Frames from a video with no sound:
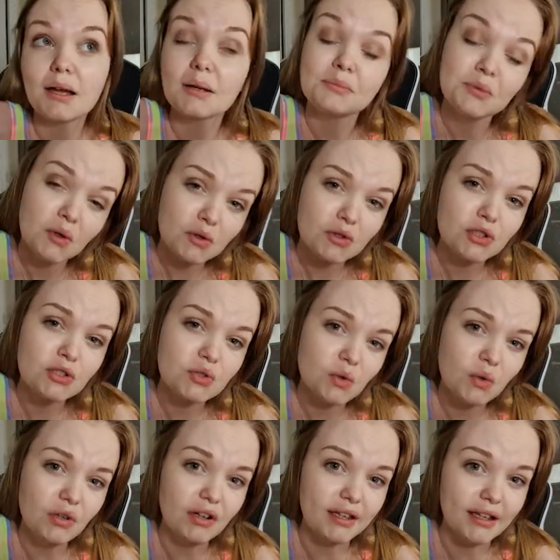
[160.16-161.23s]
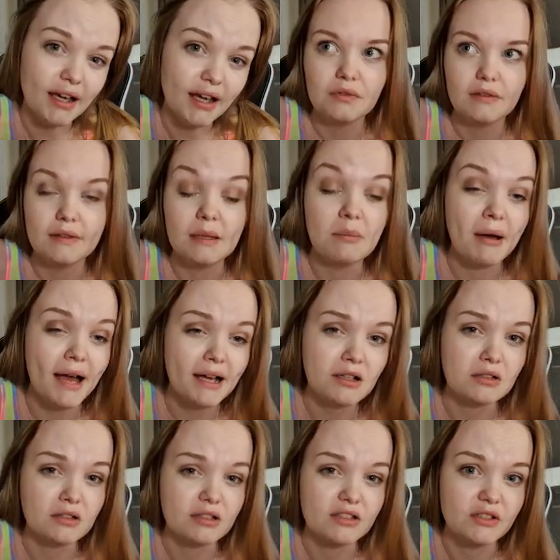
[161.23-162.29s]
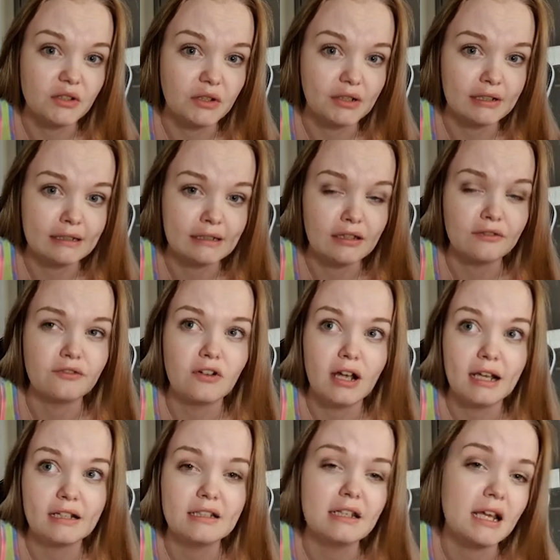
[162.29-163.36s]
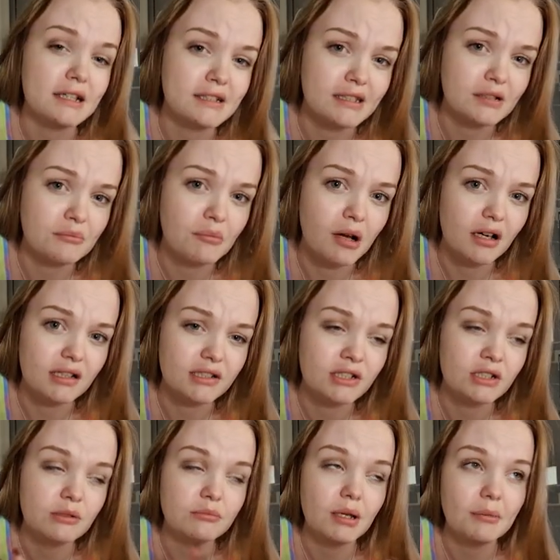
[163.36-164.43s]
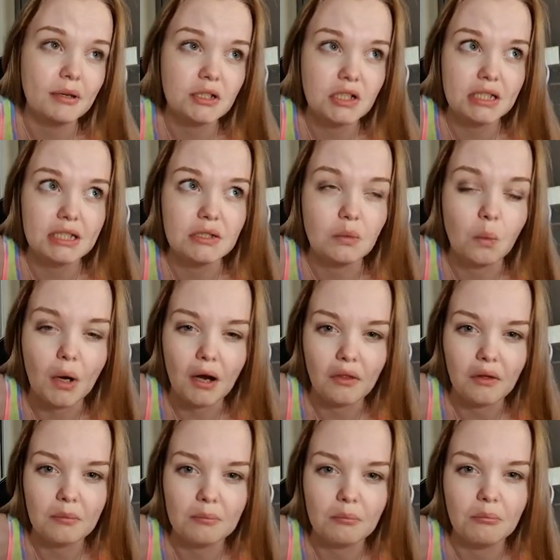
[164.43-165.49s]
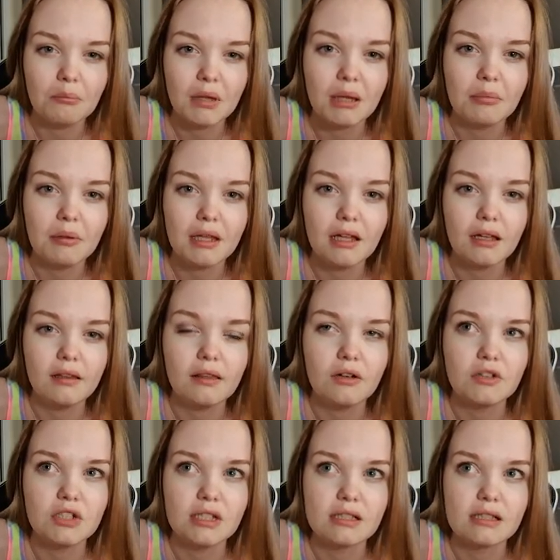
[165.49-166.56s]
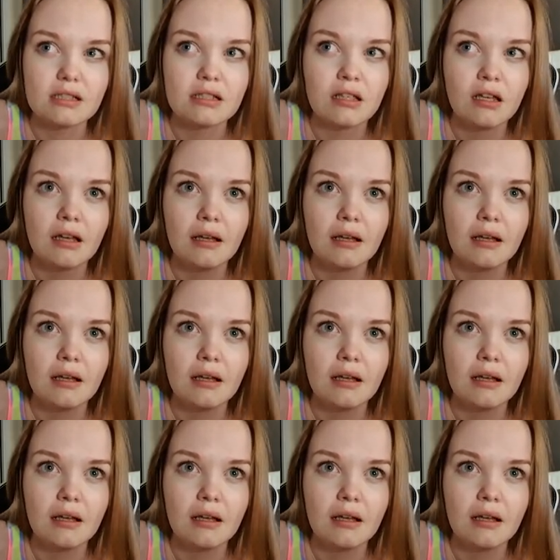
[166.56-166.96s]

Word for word: I'm not sure yet. The back looks good. The front, not so much. Maybe I just need to wear them. Maybe they're just